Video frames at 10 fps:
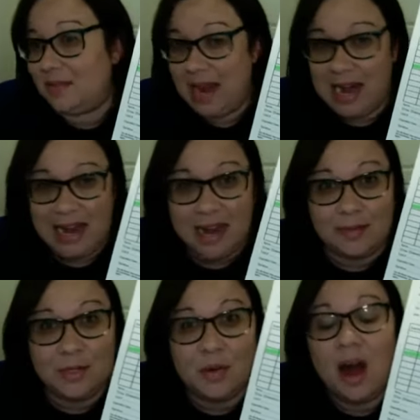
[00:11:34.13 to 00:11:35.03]
80 up
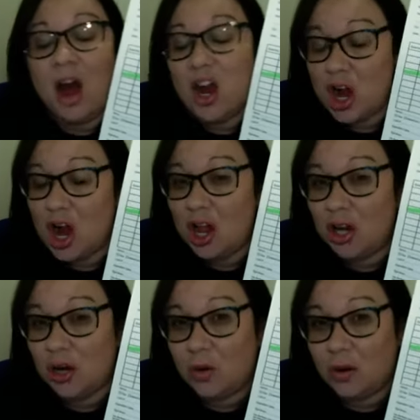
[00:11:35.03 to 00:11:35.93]
to
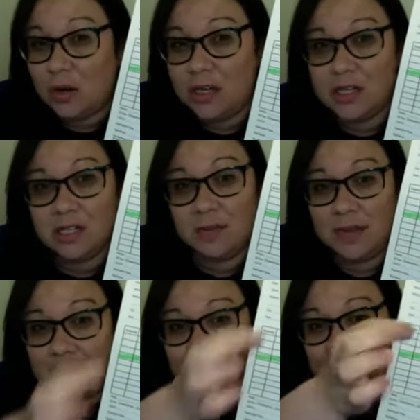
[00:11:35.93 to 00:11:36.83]
$100 orders
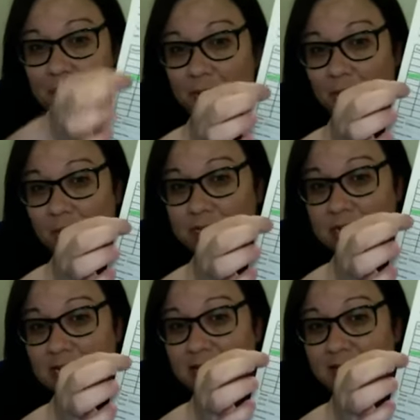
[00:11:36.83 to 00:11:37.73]
because people were
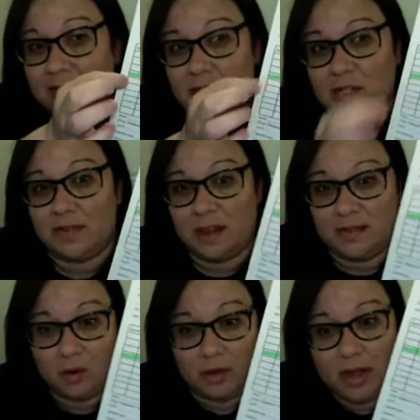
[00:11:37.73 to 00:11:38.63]
taking advantage of that
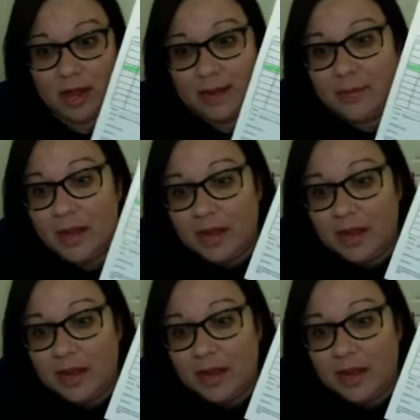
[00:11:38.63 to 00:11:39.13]
fourth line.